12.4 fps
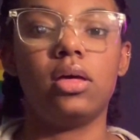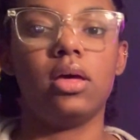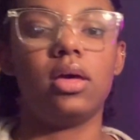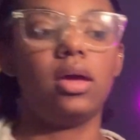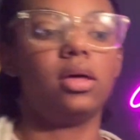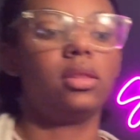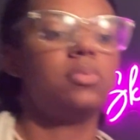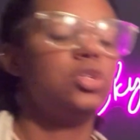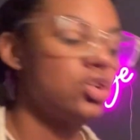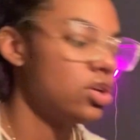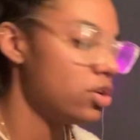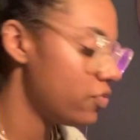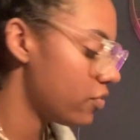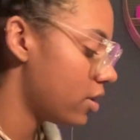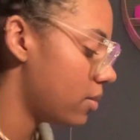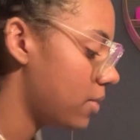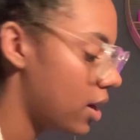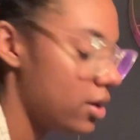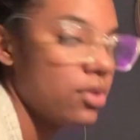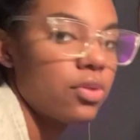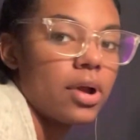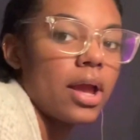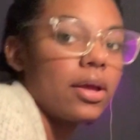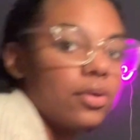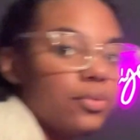And let me show you from another
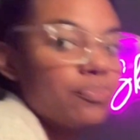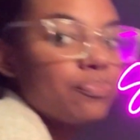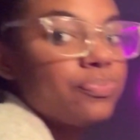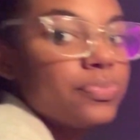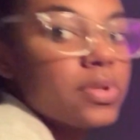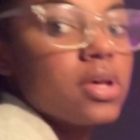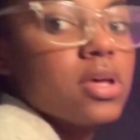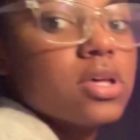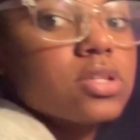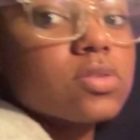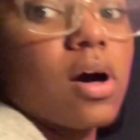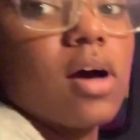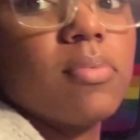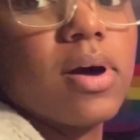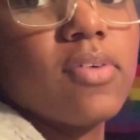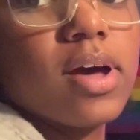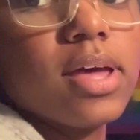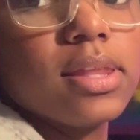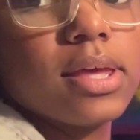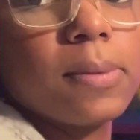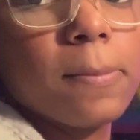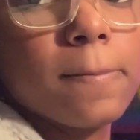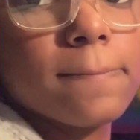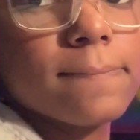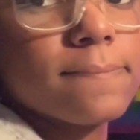angle. So I have my violin.
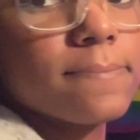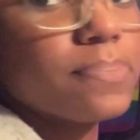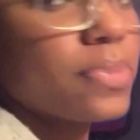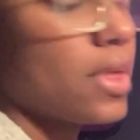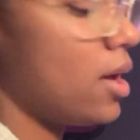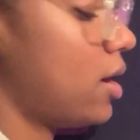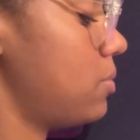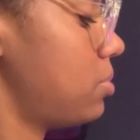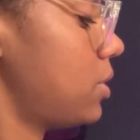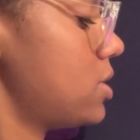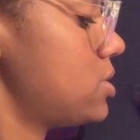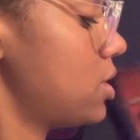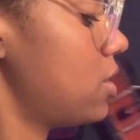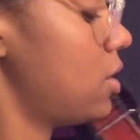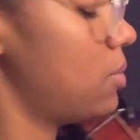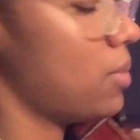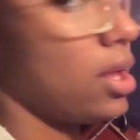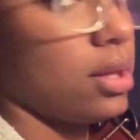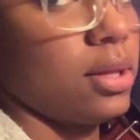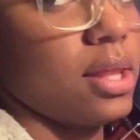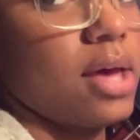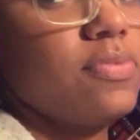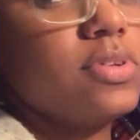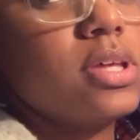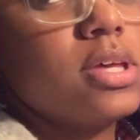I'm placing it on my
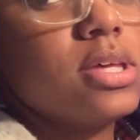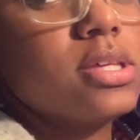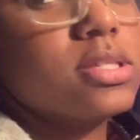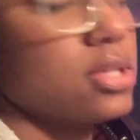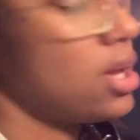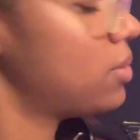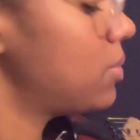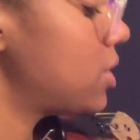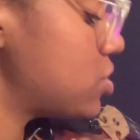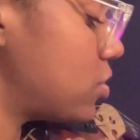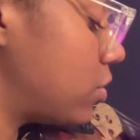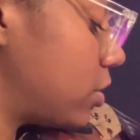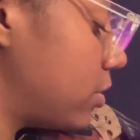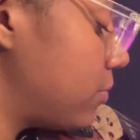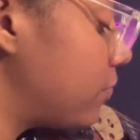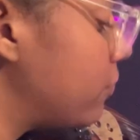left side of my shoulder,